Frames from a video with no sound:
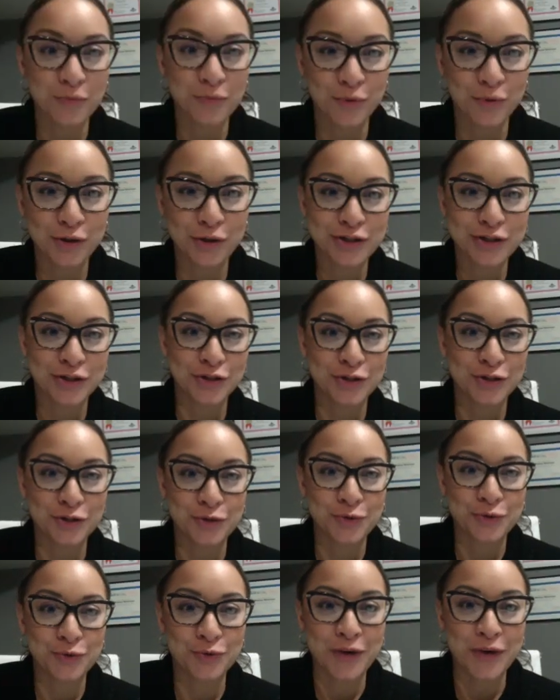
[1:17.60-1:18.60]
what to
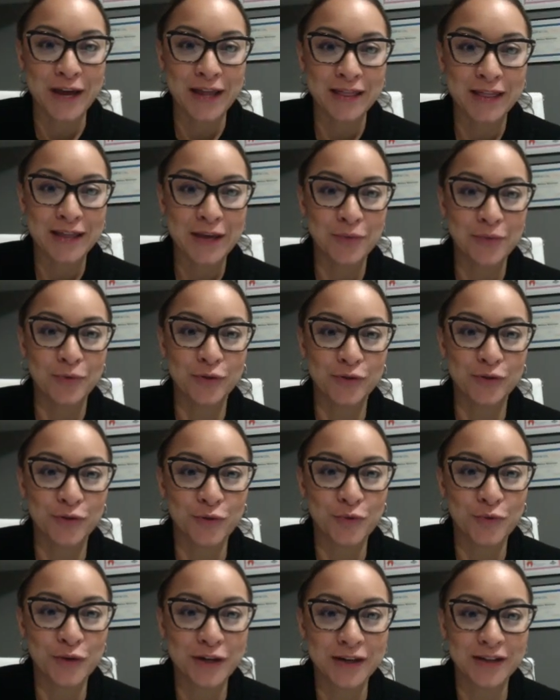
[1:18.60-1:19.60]
do and they will do
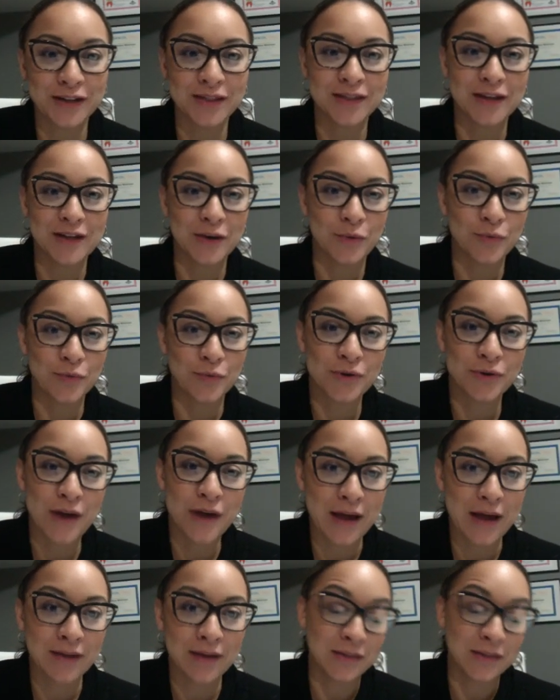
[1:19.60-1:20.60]
it and
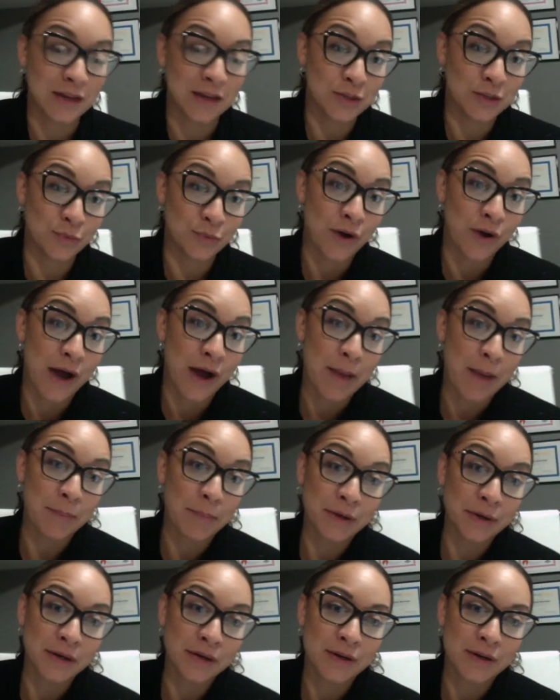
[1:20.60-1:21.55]
things will happen.